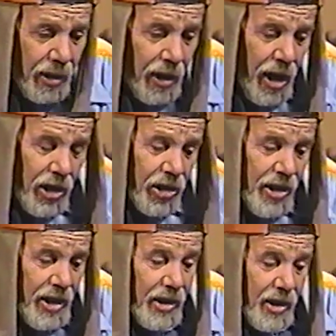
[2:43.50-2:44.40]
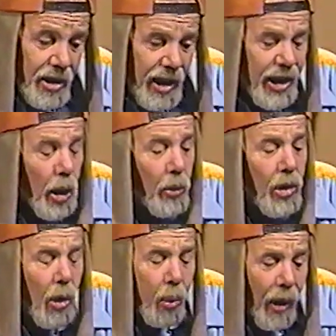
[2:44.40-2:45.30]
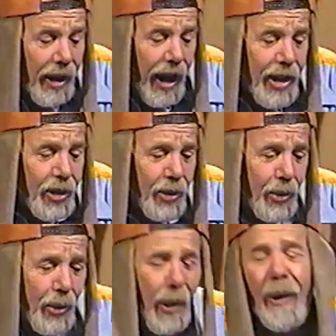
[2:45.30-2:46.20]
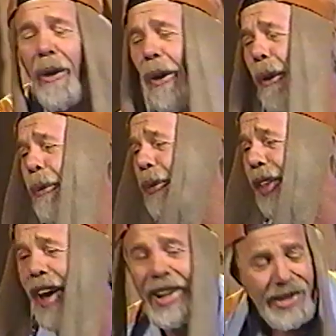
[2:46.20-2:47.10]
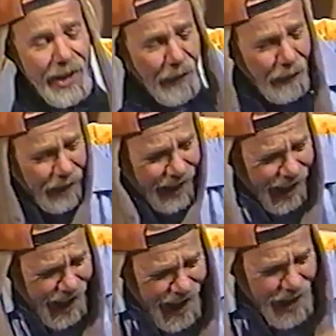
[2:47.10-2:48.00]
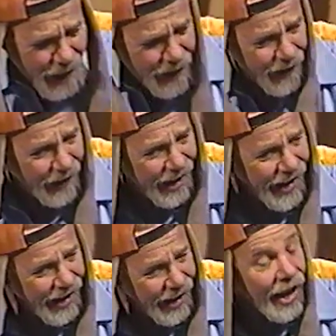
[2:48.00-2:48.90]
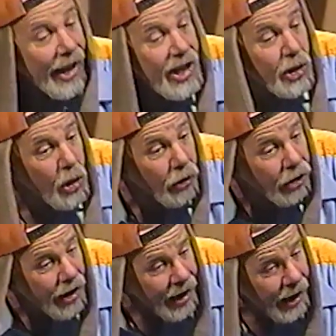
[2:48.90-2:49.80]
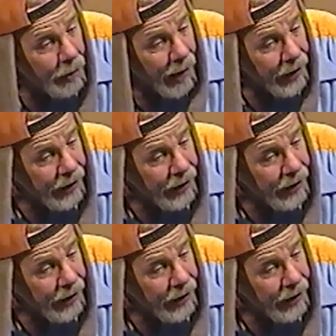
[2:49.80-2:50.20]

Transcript: Gosh, Theseus, I don't know what I'd do. Oh, that's okay, Herc. At least you're thinking about